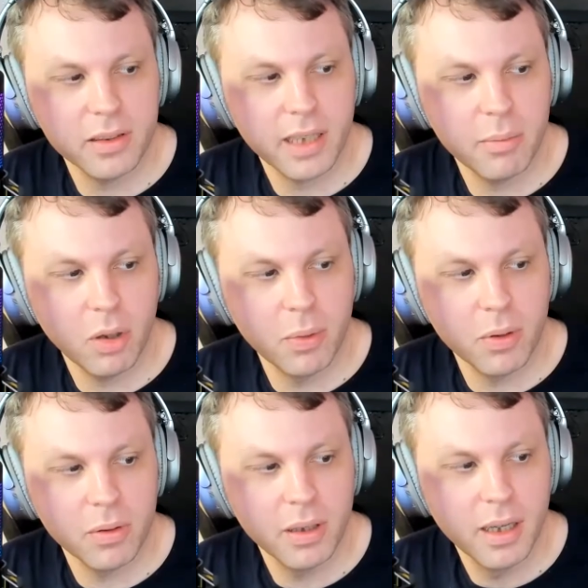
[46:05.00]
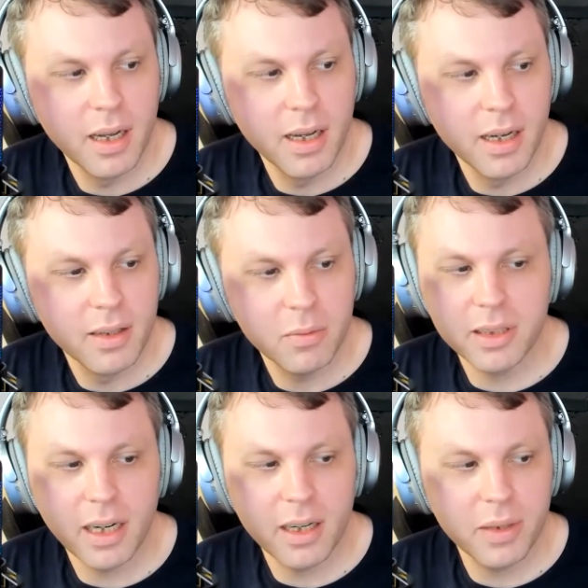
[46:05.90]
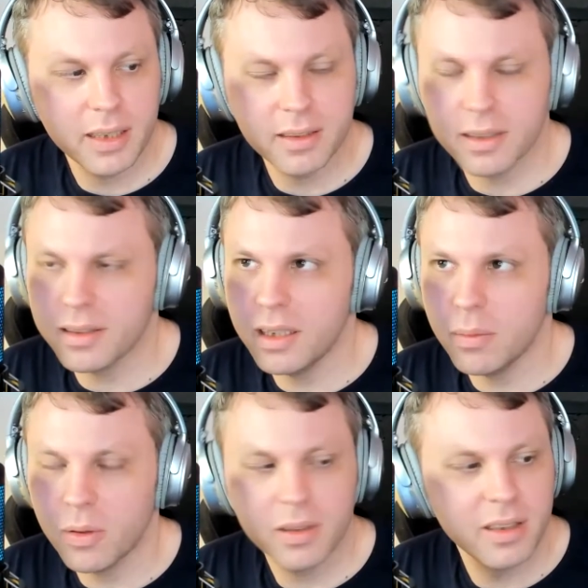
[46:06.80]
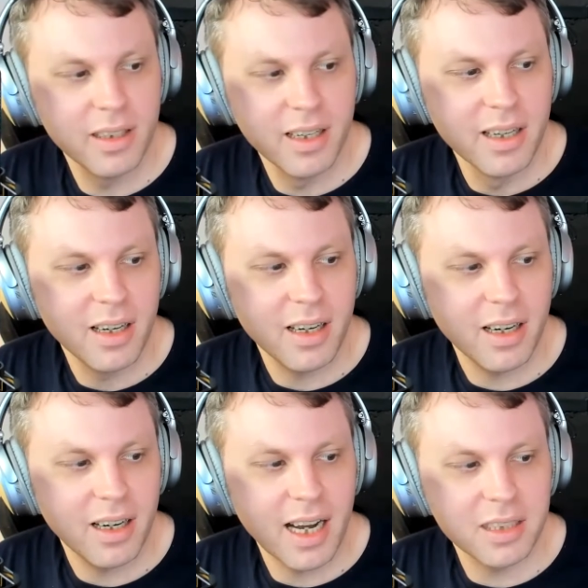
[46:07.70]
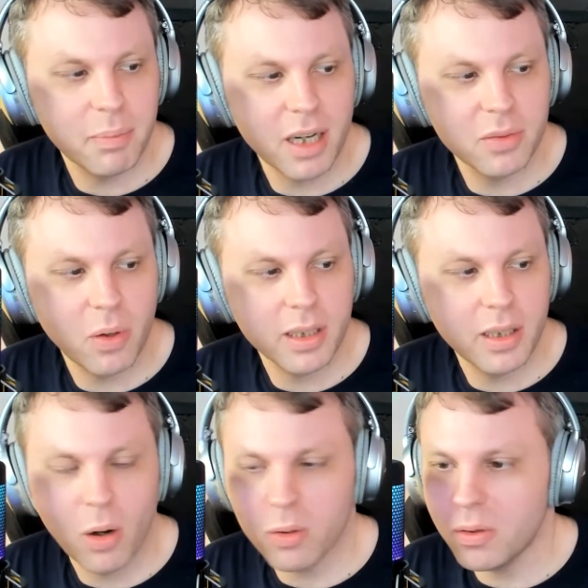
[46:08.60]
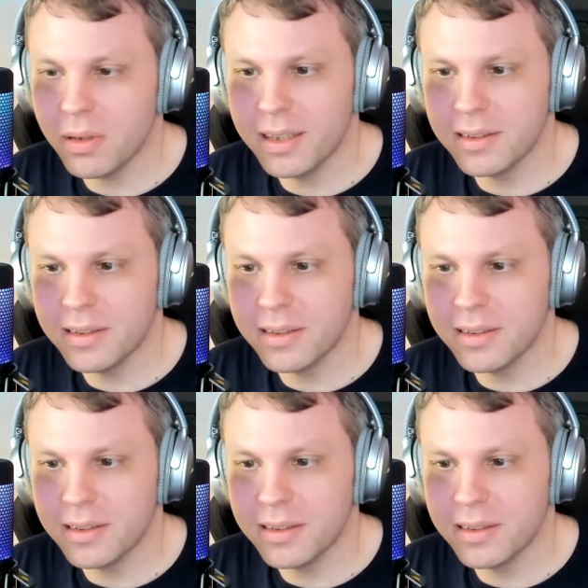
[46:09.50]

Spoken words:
10 Mobile, which I don't think exists anymore. Xbox One and HoloLens.